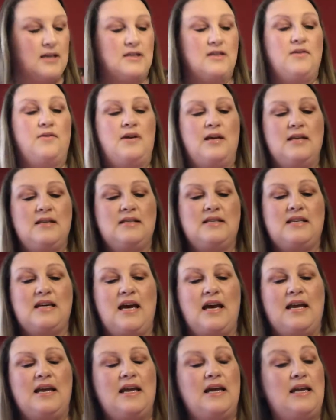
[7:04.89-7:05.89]
So
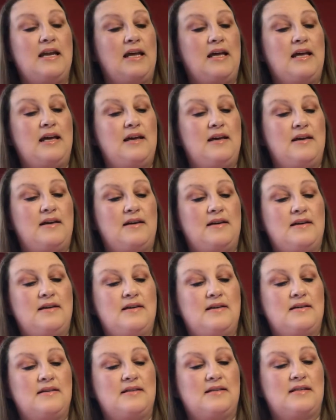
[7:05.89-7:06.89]
inside it
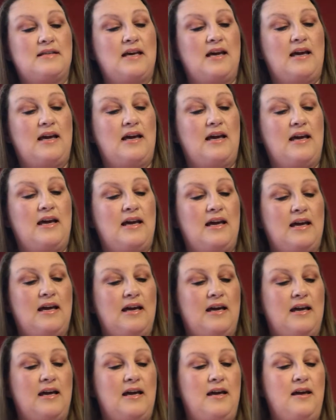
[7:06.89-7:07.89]
is
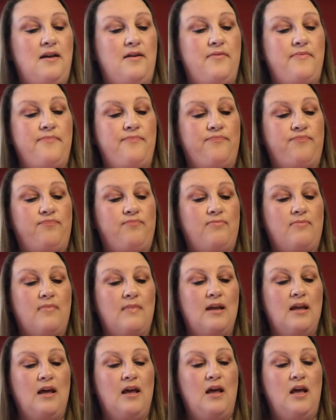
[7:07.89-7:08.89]
a
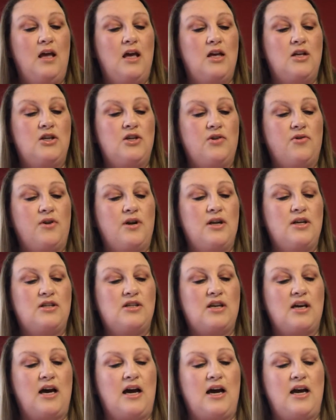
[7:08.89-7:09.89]

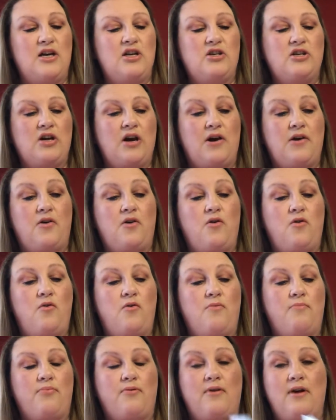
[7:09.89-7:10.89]
Endurance
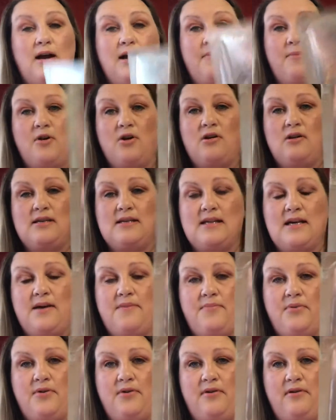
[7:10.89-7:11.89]
Eyeshadow Primer
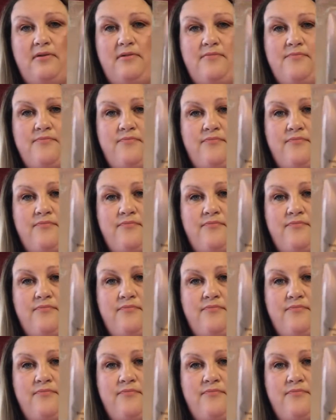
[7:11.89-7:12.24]
sample.